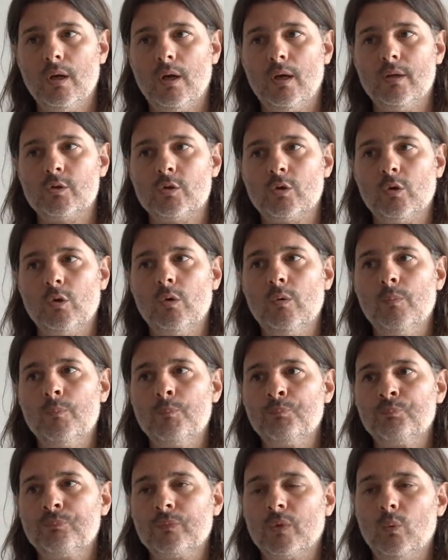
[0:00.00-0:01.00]
And
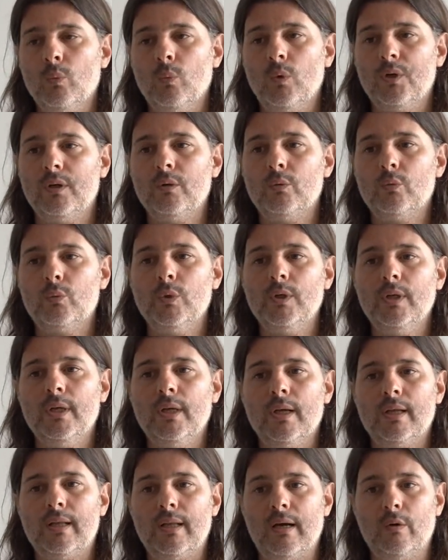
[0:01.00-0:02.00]
so what it
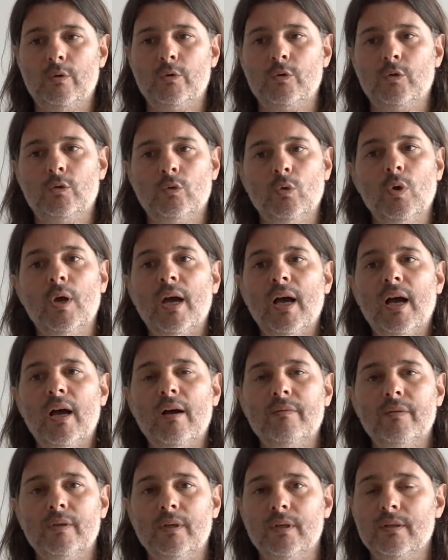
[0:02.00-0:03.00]
really allows you to
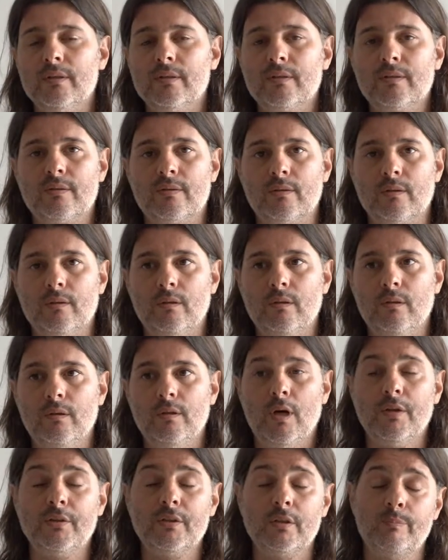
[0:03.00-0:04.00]
have is
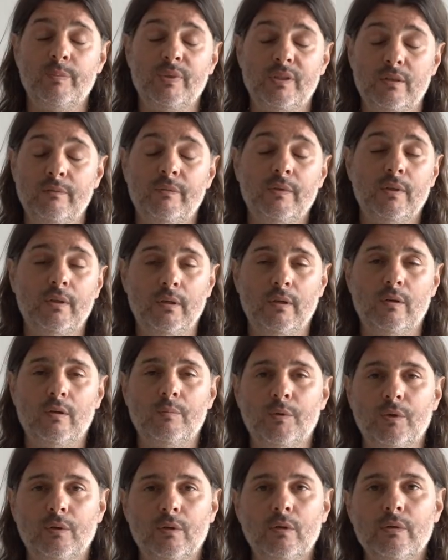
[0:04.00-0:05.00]
not specifically
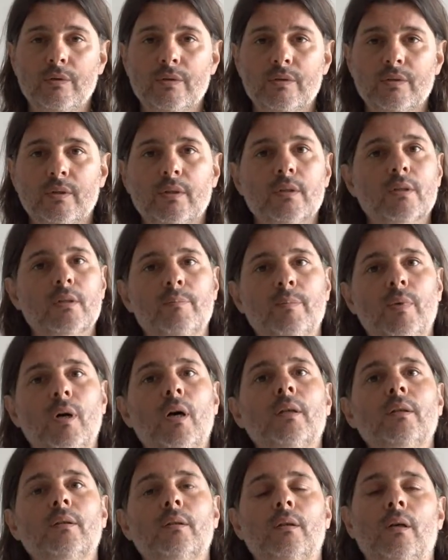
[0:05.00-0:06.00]
cryptocurrencies,
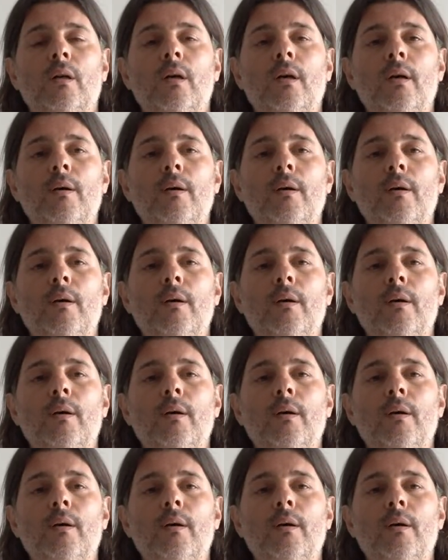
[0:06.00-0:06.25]
but